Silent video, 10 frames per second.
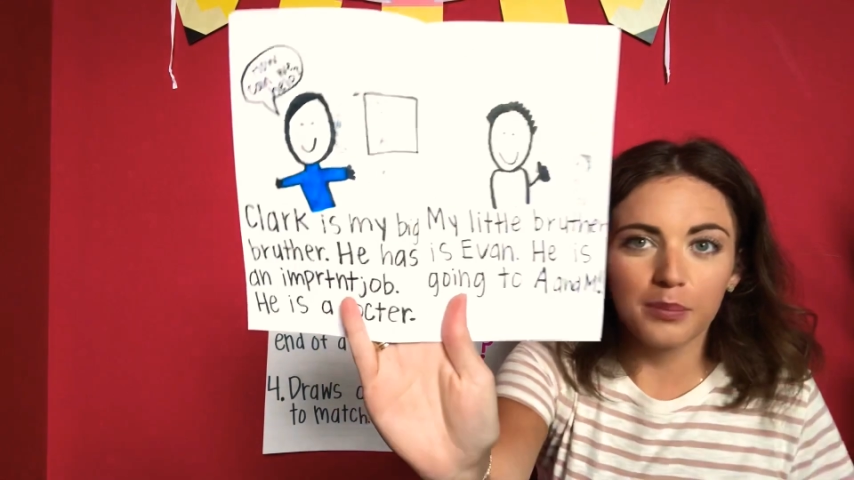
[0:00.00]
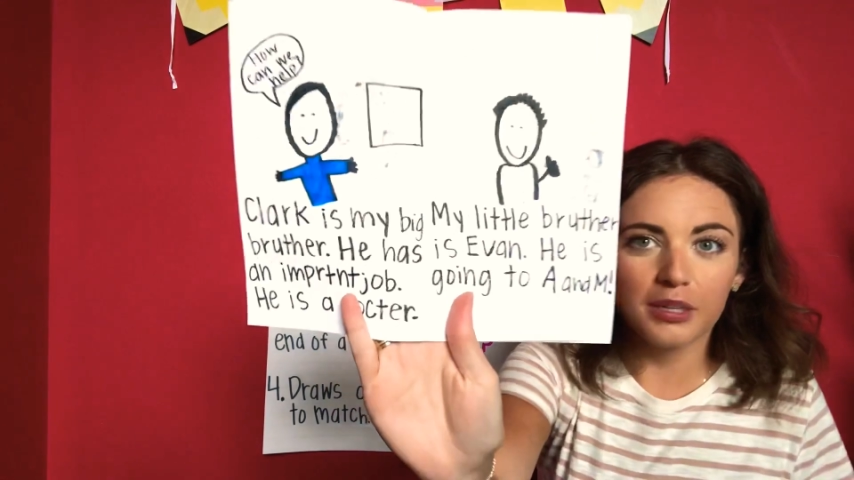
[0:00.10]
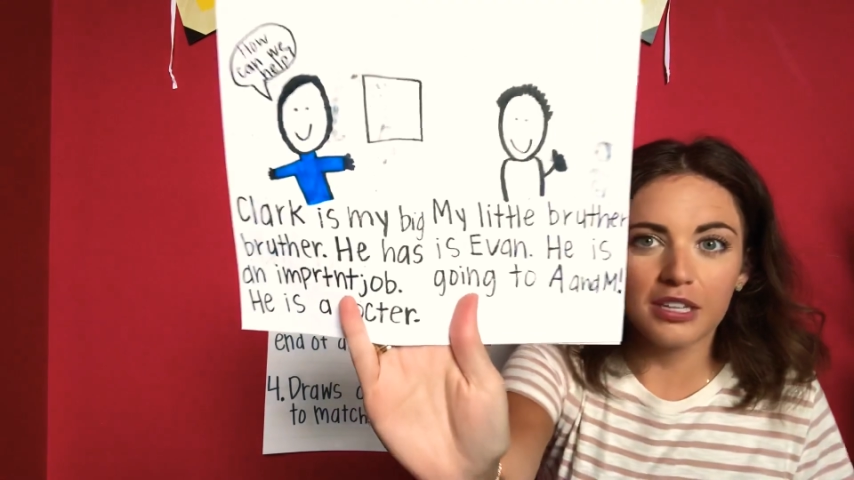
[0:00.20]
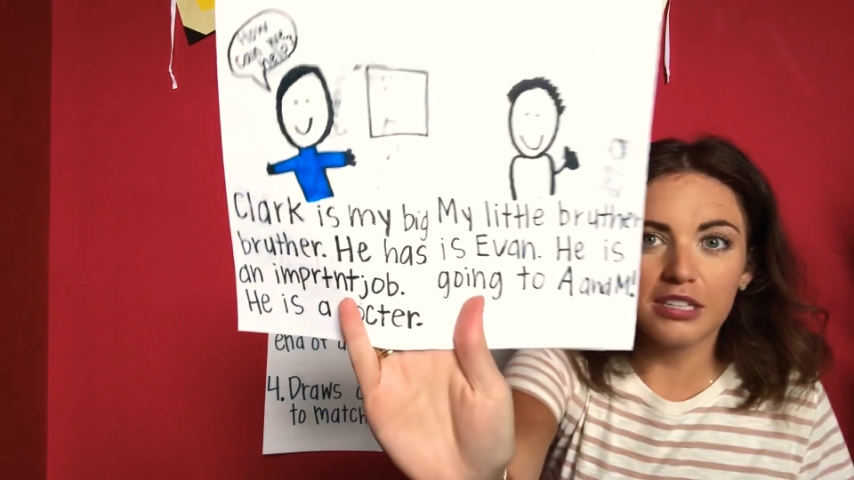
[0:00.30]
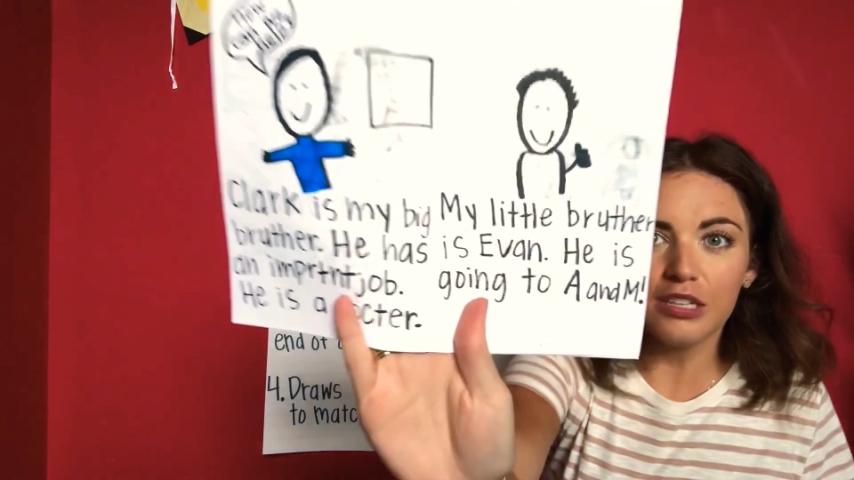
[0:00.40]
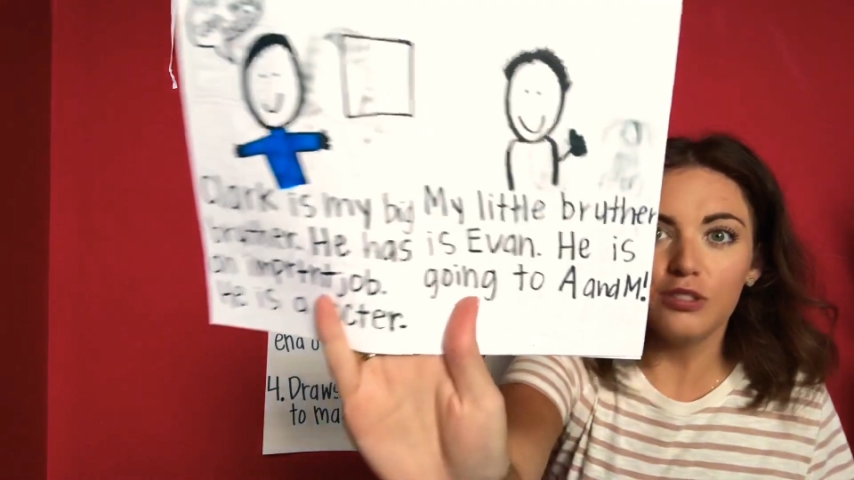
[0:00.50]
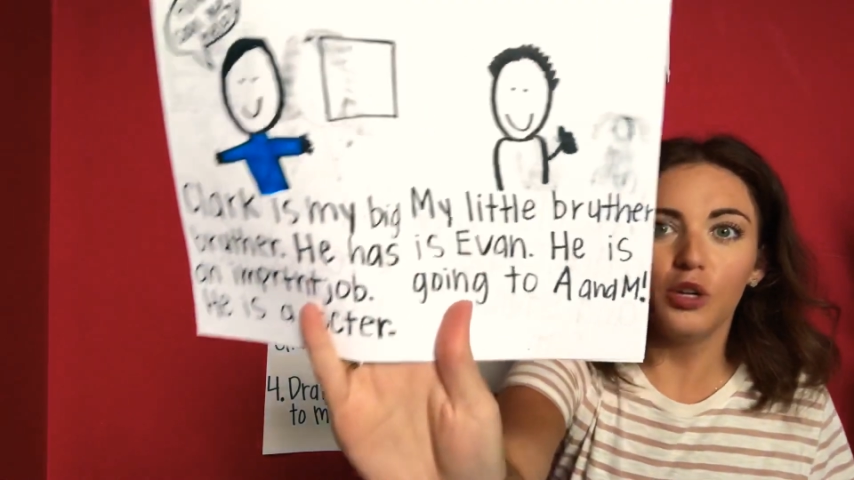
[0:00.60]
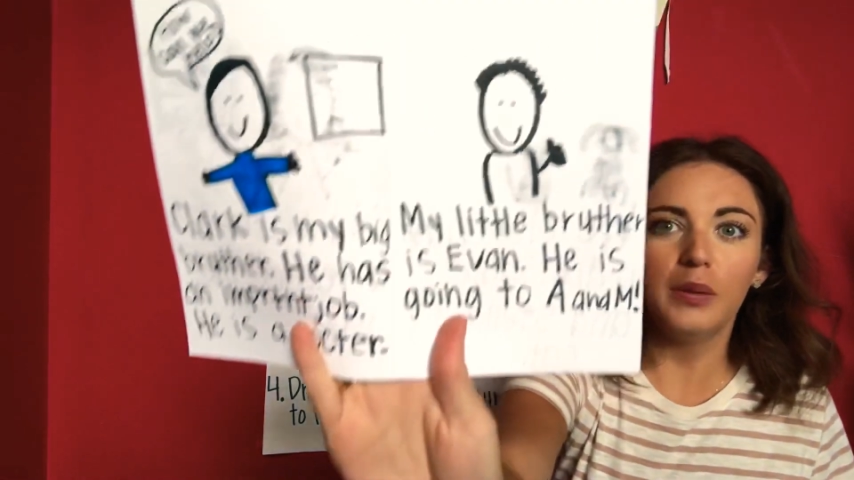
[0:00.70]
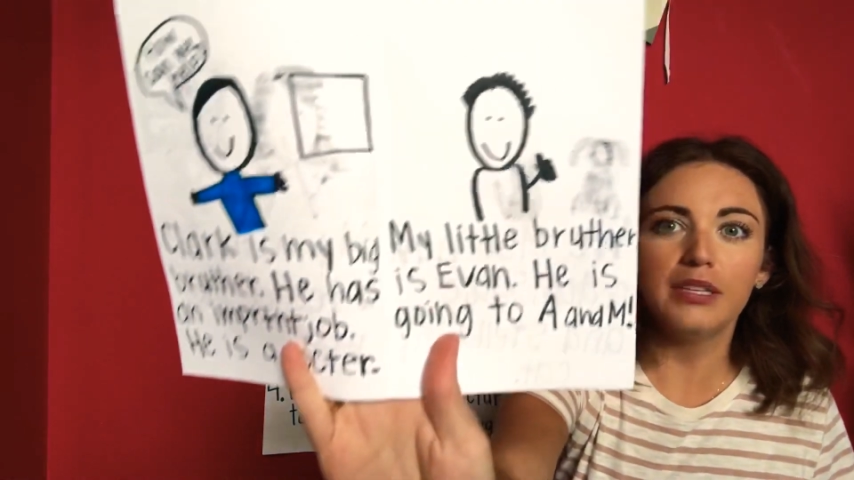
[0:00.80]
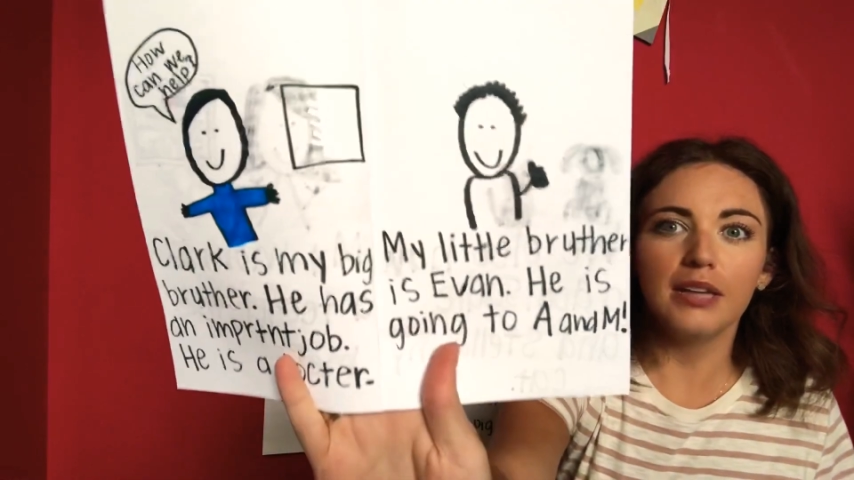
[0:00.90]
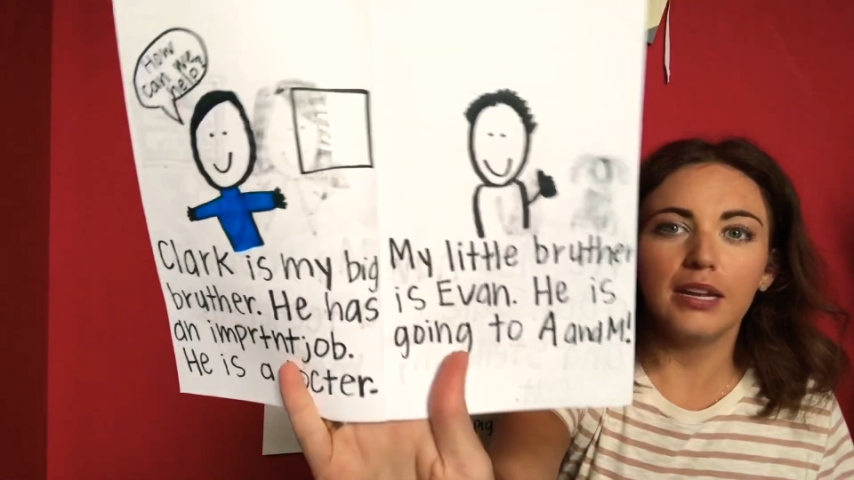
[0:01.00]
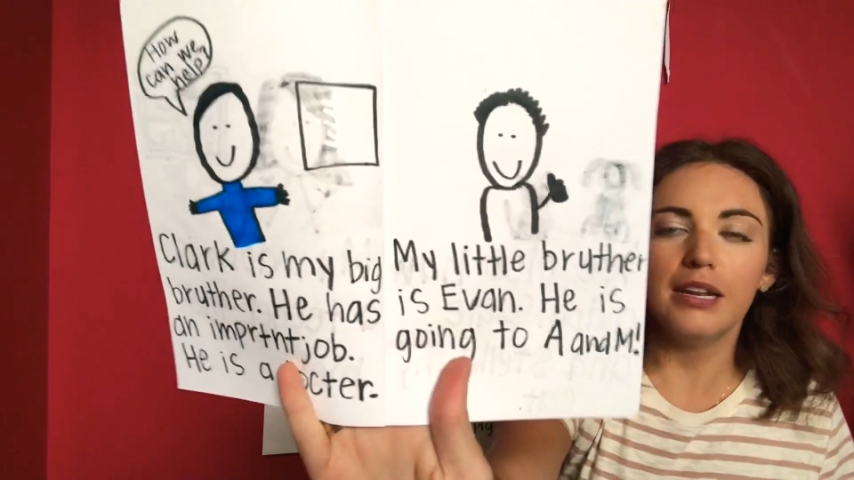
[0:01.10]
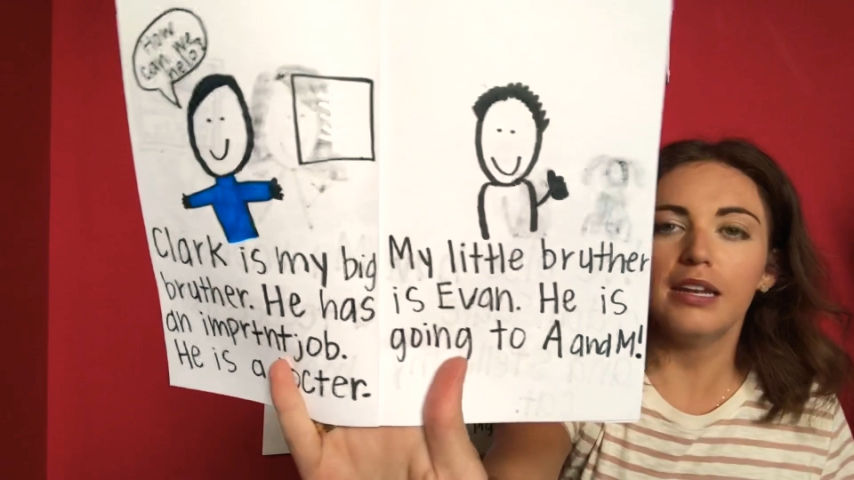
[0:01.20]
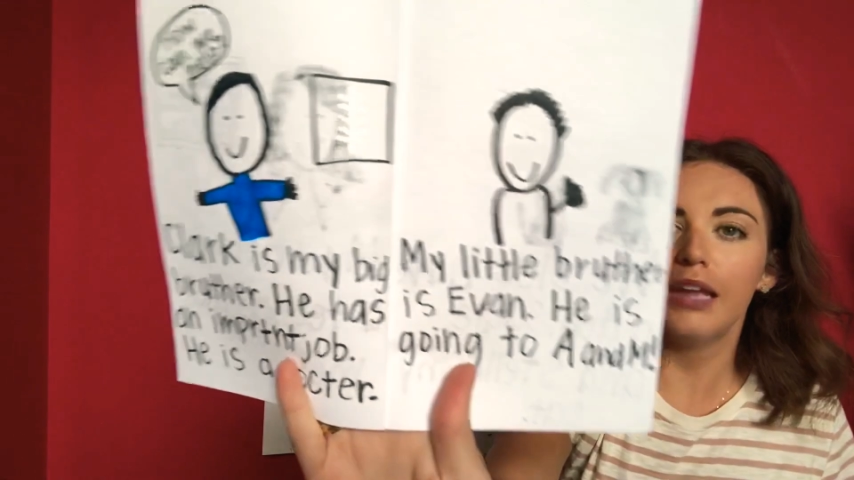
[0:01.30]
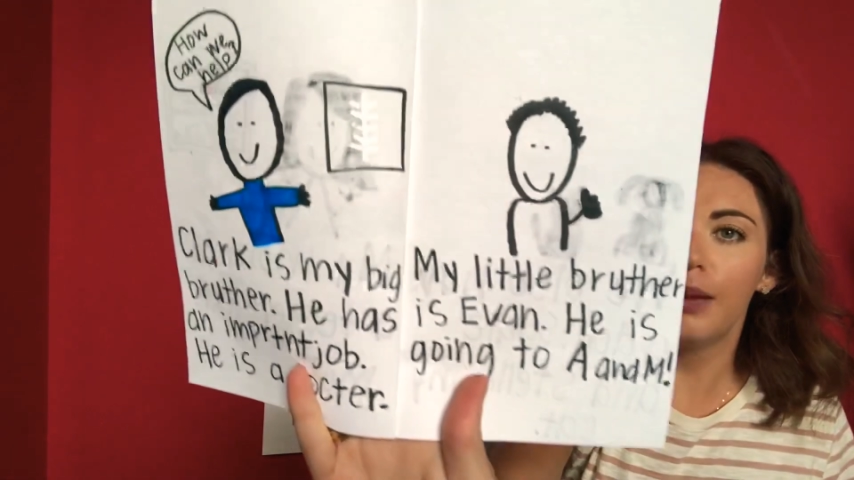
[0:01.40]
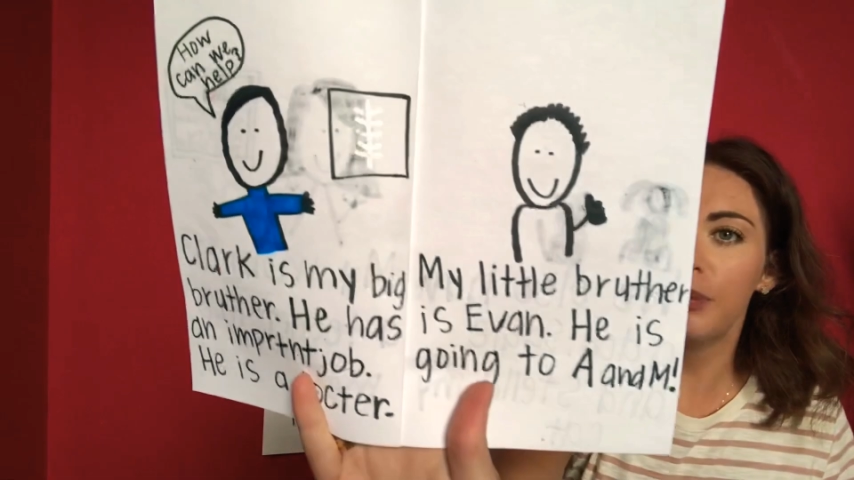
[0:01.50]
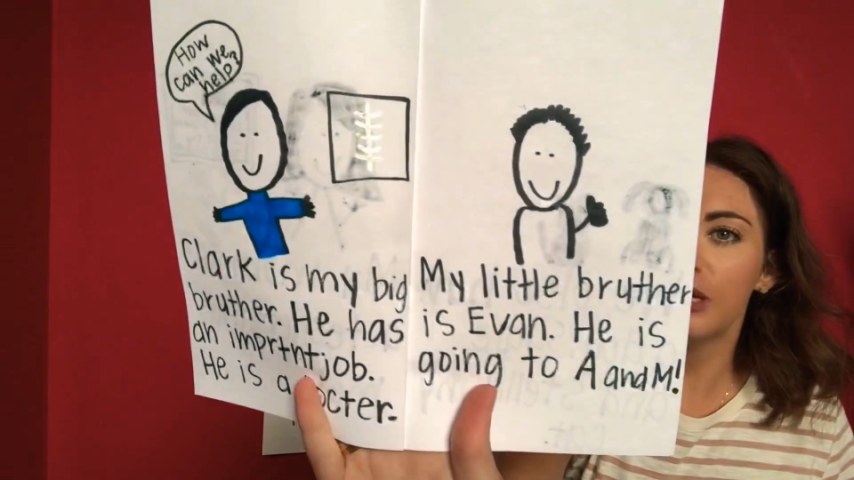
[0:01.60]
because he's so excited and happy to